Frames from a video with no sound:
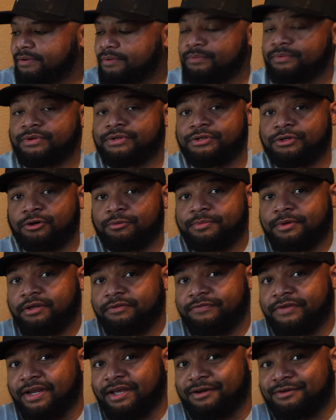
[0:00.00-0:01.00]
do a
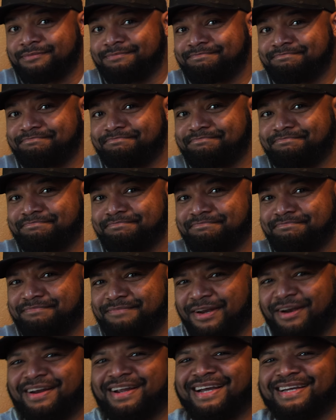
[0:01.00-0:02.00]
build video.
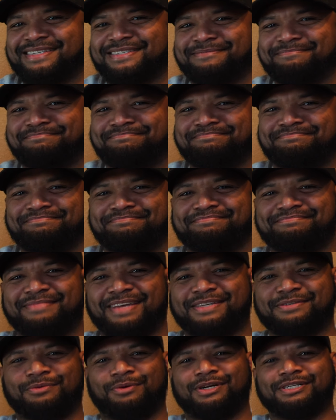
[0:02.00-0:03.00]
Alright, guys.
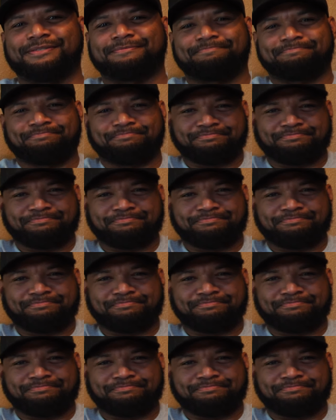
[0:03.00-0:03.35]
Thanks for watching.